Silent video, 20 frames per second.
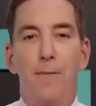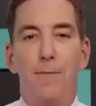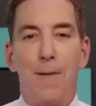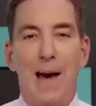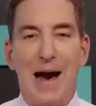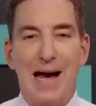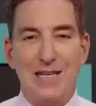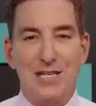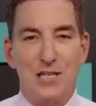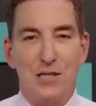
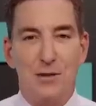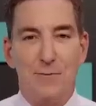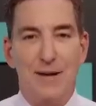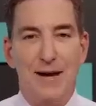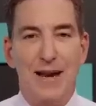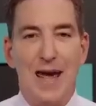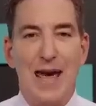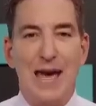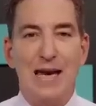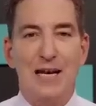Pat
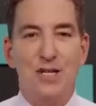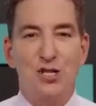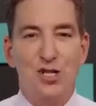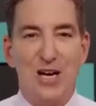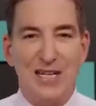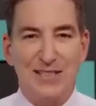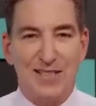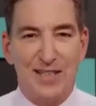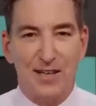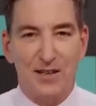Tillman and
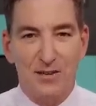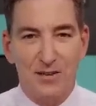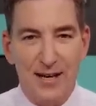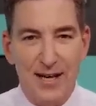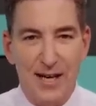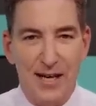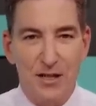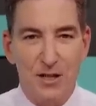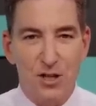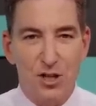Jessica
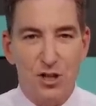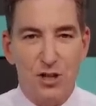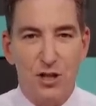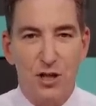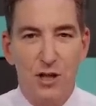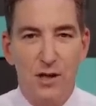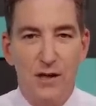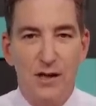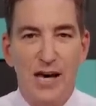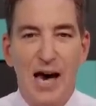Lynch
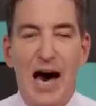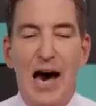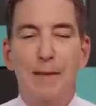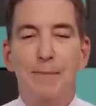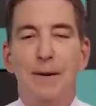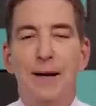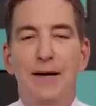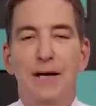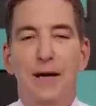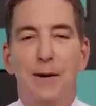had
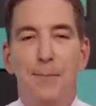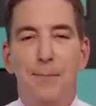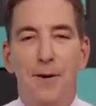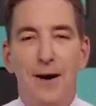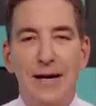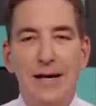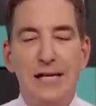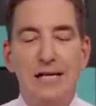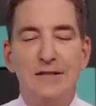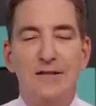been
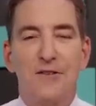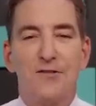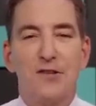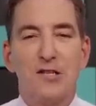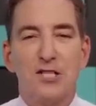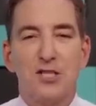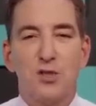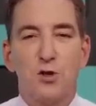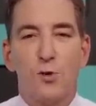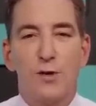complaining that the
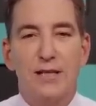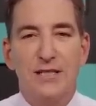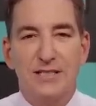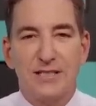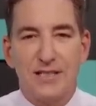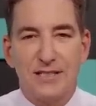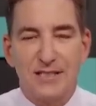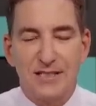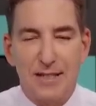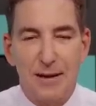stories
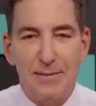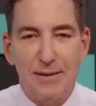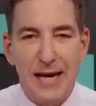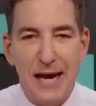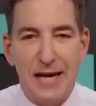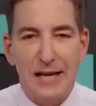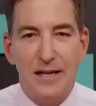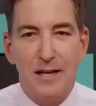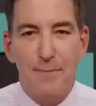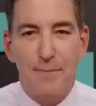
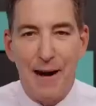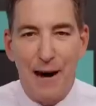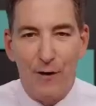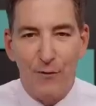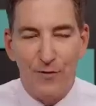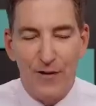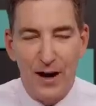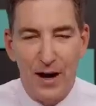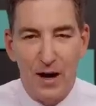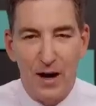disseminated
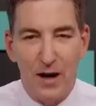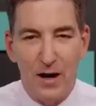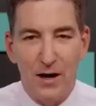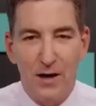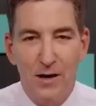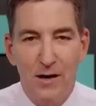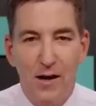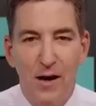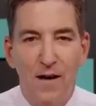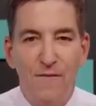about their
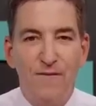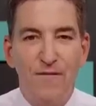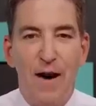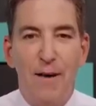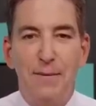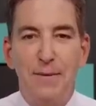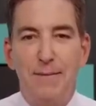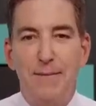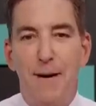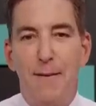
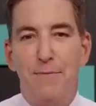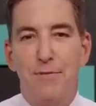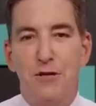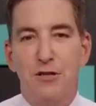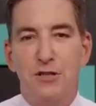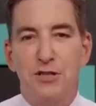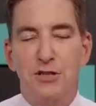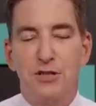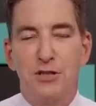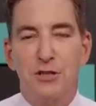family
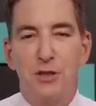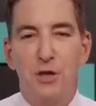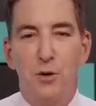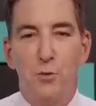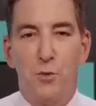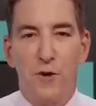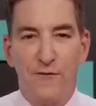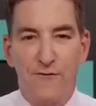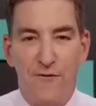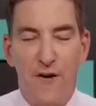members
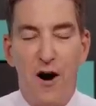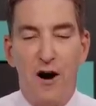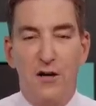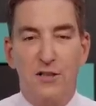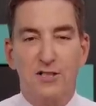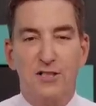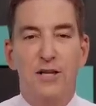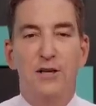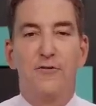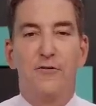were
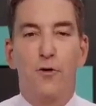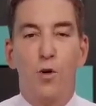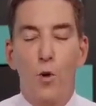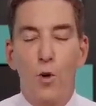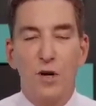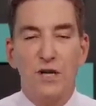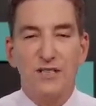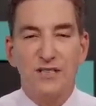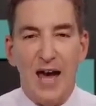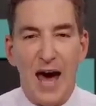false. And of
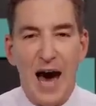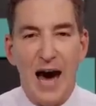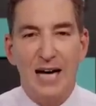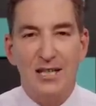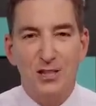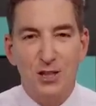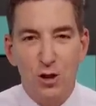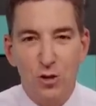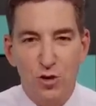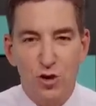course,
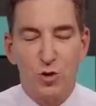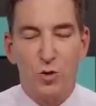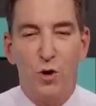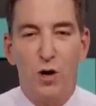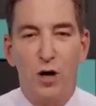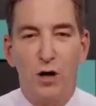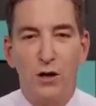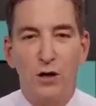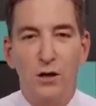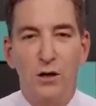as
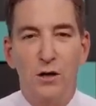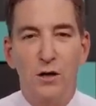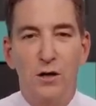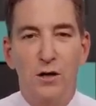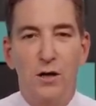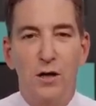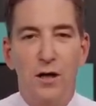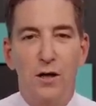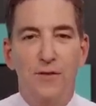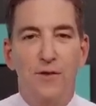usual,
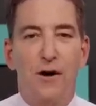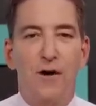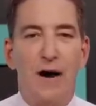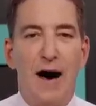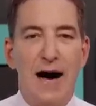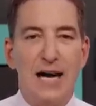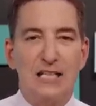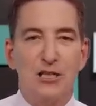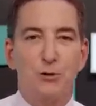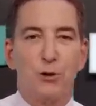the
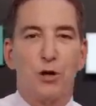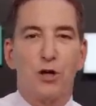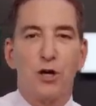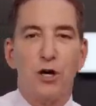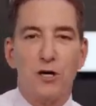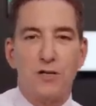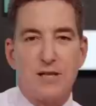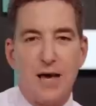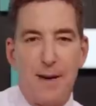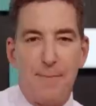lies were
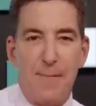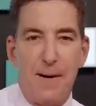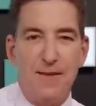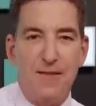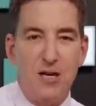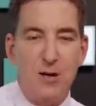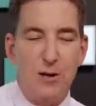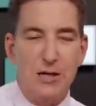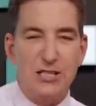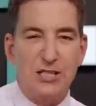cooked up by
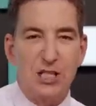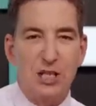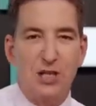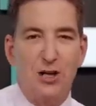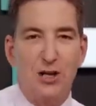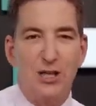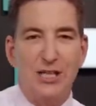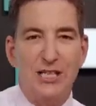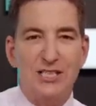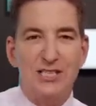the U.S.
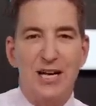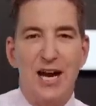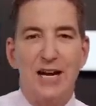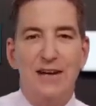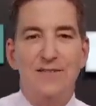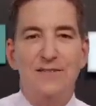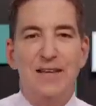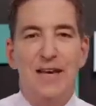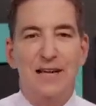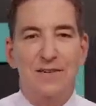security
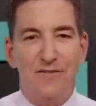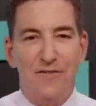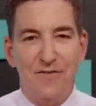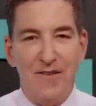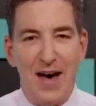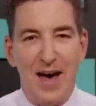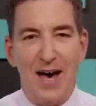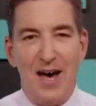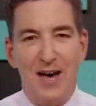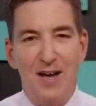state and then
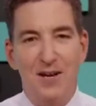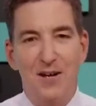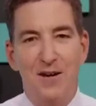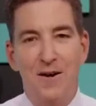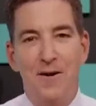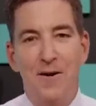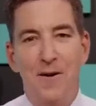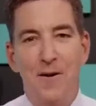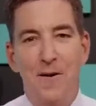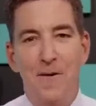
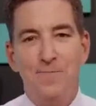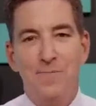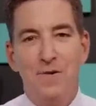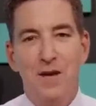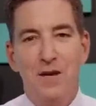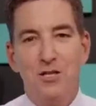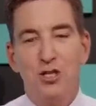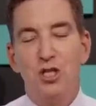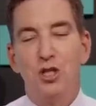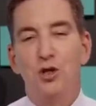fed
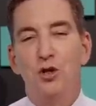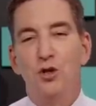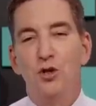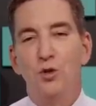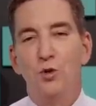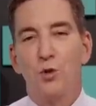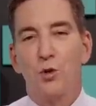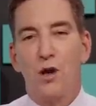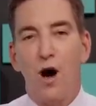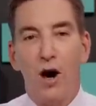
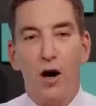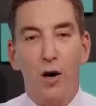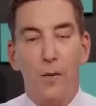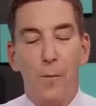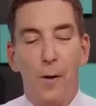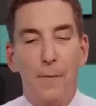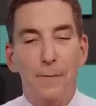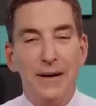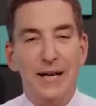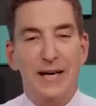to
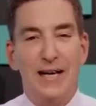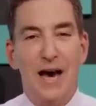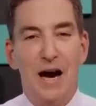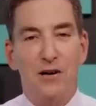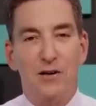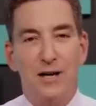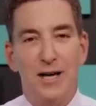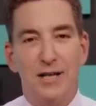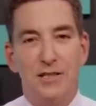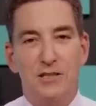gullible media
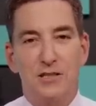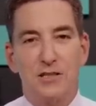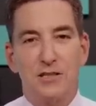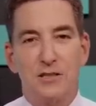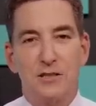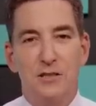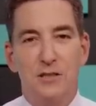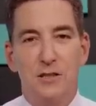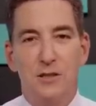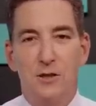outlets.
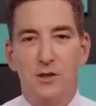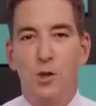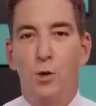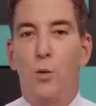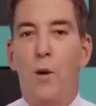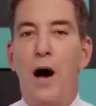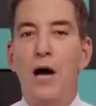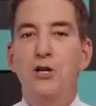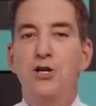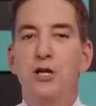The
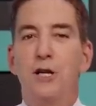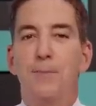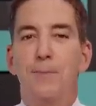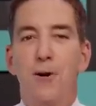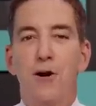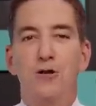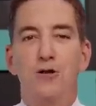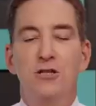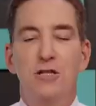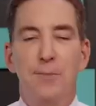Washington
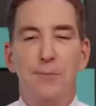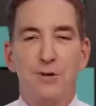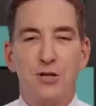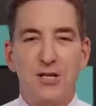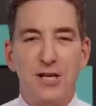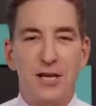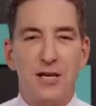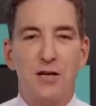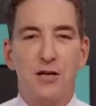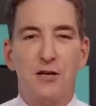Post in
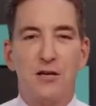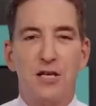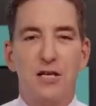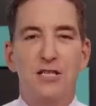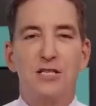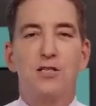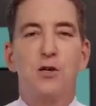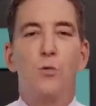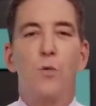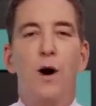particular
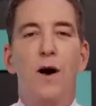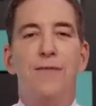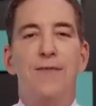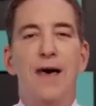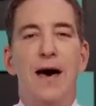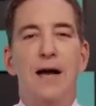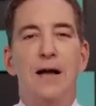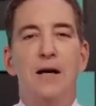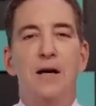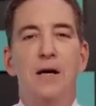is the one
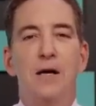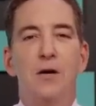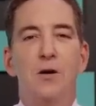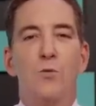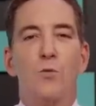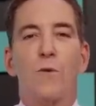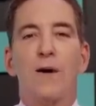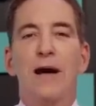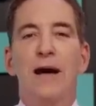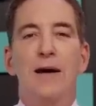that
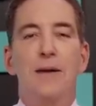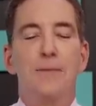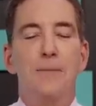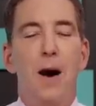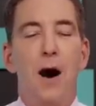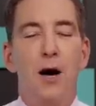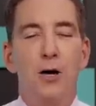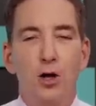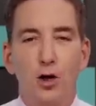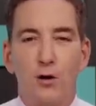ran
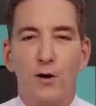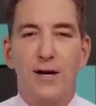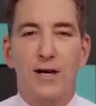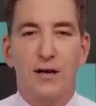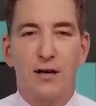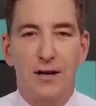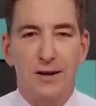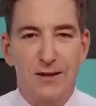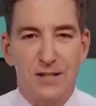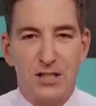
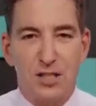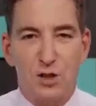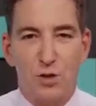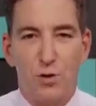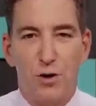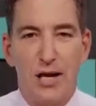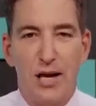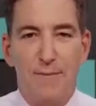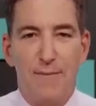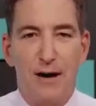uncritically the
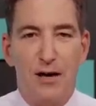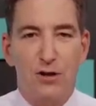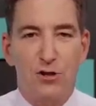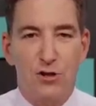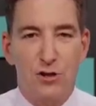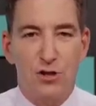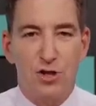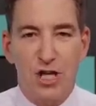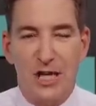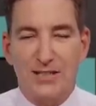story
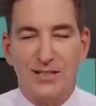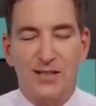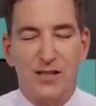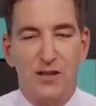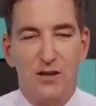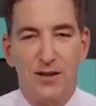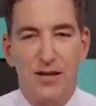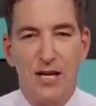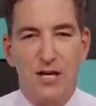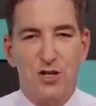about Jessica
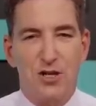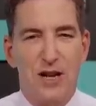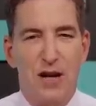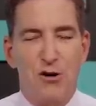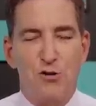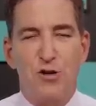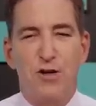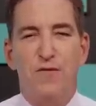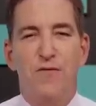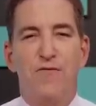Lynch and how
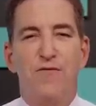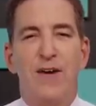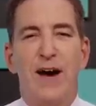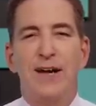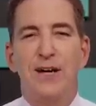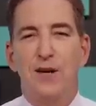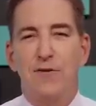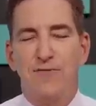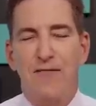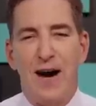she
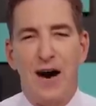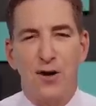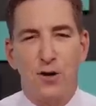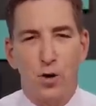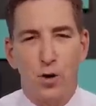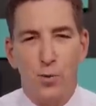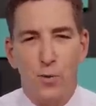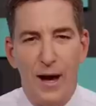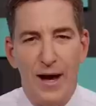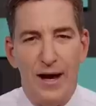fought
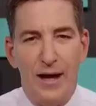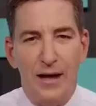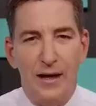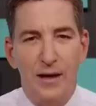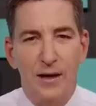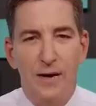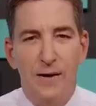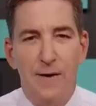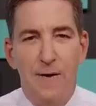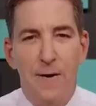her
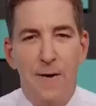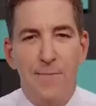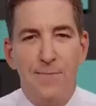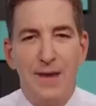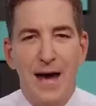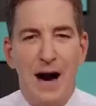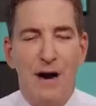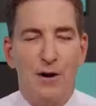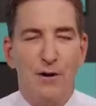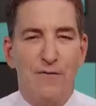way
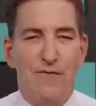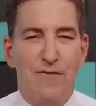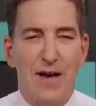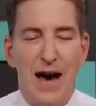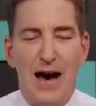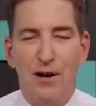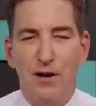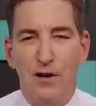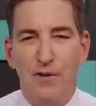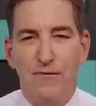out
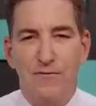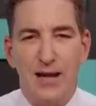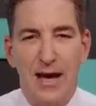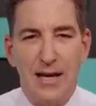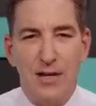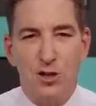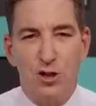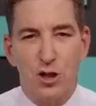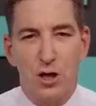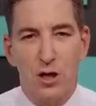of
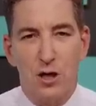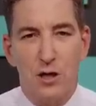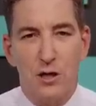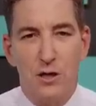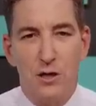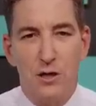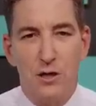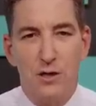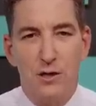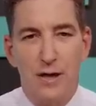danger.
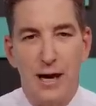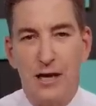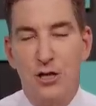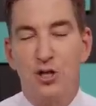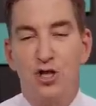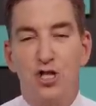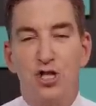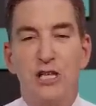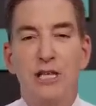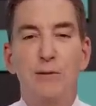And
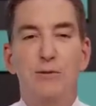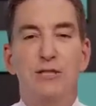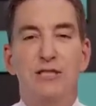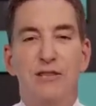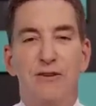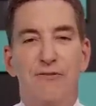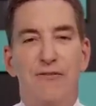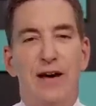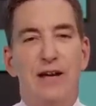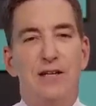she was
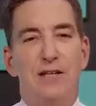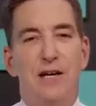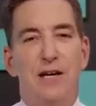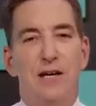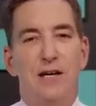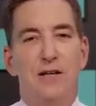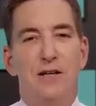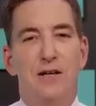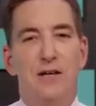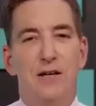
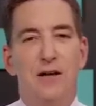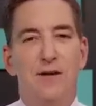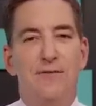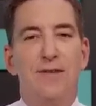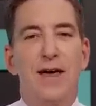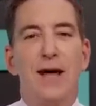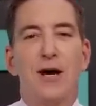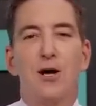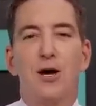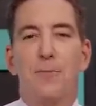offended
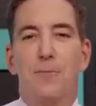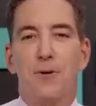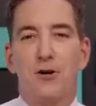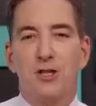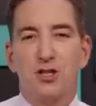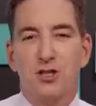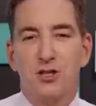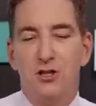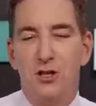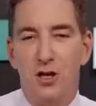that her
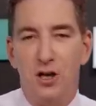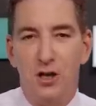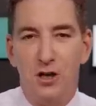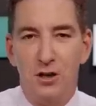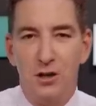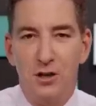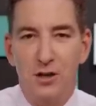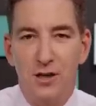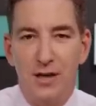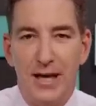
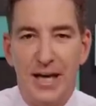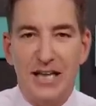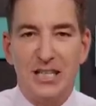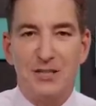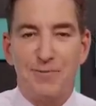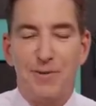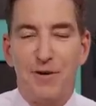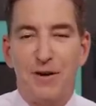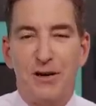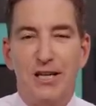personal
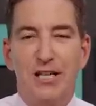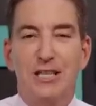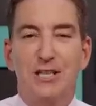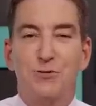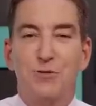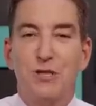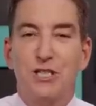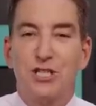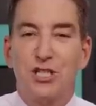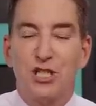experience
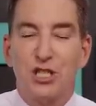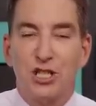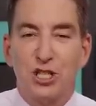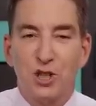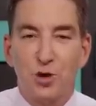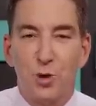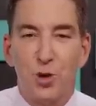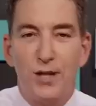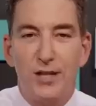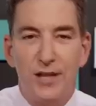was
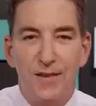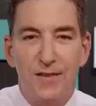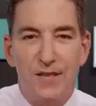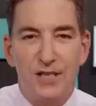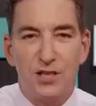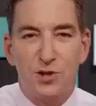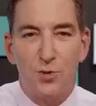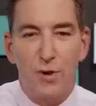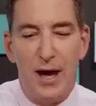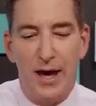distorted in
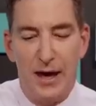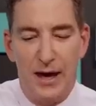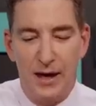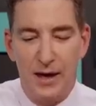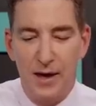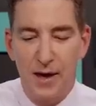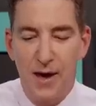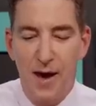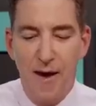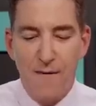this
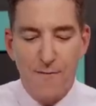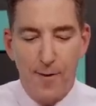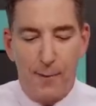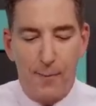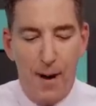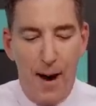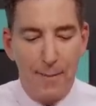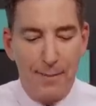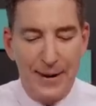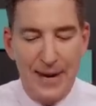way for
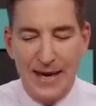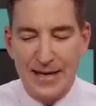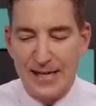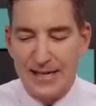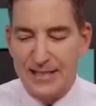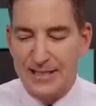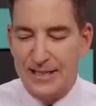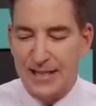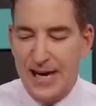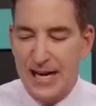
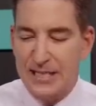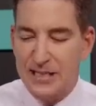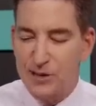propagandists again.